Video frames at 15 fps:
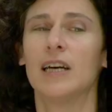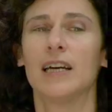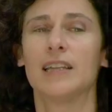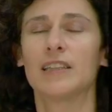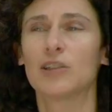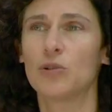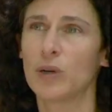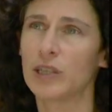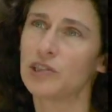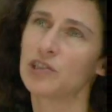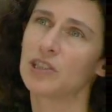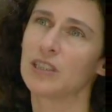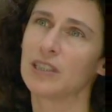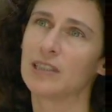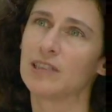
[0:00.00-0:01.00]
and the
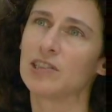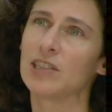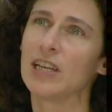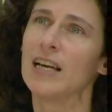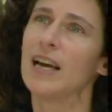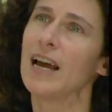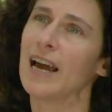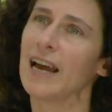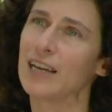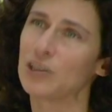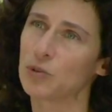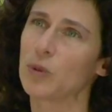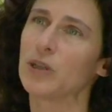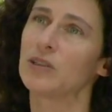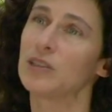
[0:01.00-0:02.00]
question is,
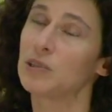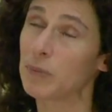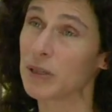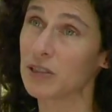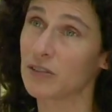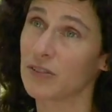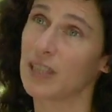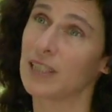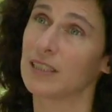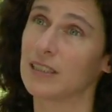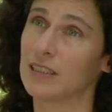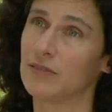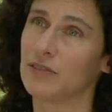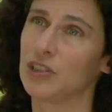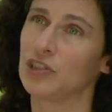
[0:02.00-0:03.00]
has where this butterfly
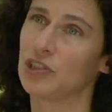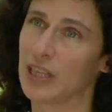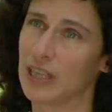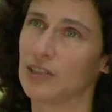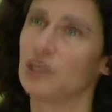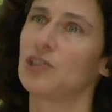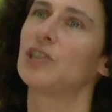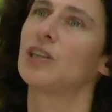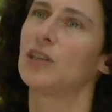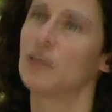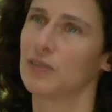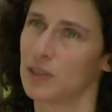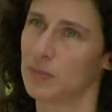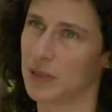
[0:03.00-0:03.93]
lived changed over the